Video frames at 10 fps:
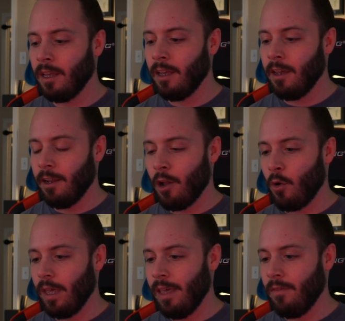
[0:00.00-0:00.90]
You know,
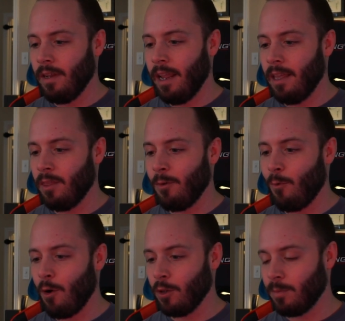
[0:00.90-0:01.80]
even in the
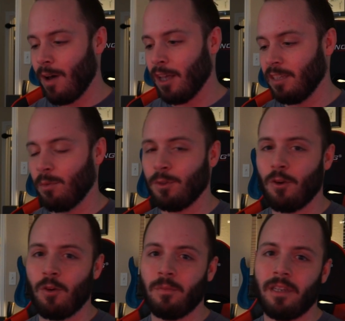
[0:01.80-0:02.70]
worst possible
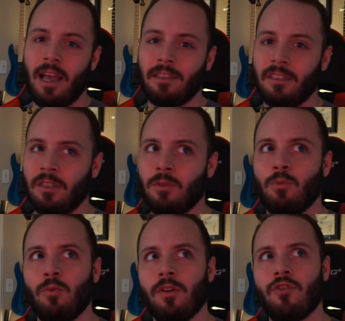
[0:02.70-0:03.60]
circumstances,
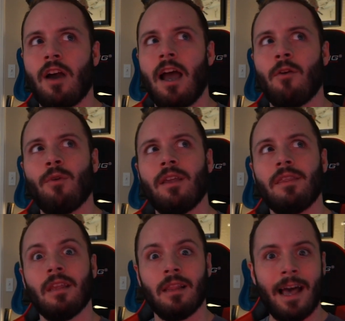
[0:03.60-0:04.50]
which I read
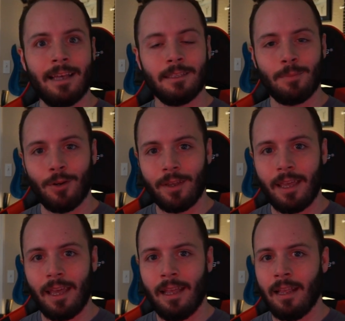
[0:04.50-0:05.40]
the last book
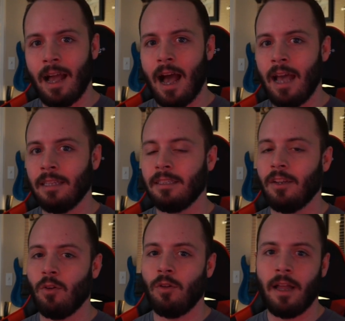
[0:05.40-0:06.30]
in, I
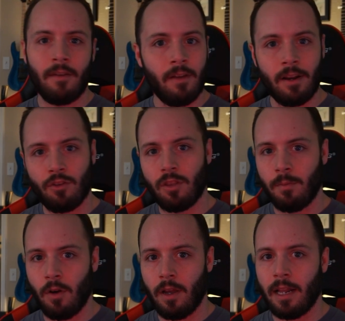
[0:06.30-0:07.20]
still, like, finished the
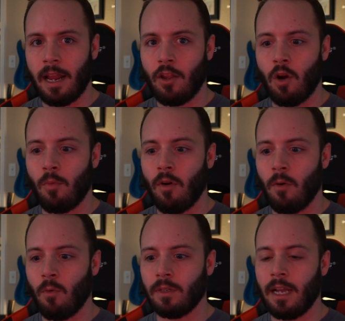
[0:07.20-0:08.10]
book, and at no point
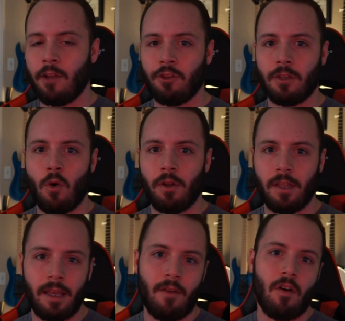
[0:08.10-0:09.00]
was I just going to
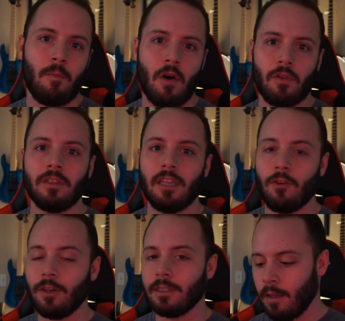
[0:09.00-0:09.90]
give up on the
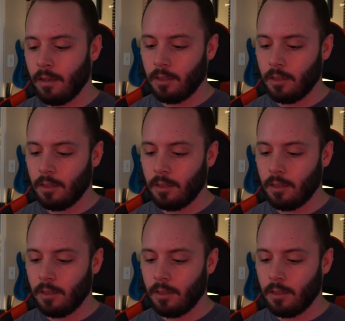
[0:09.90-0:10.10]
series.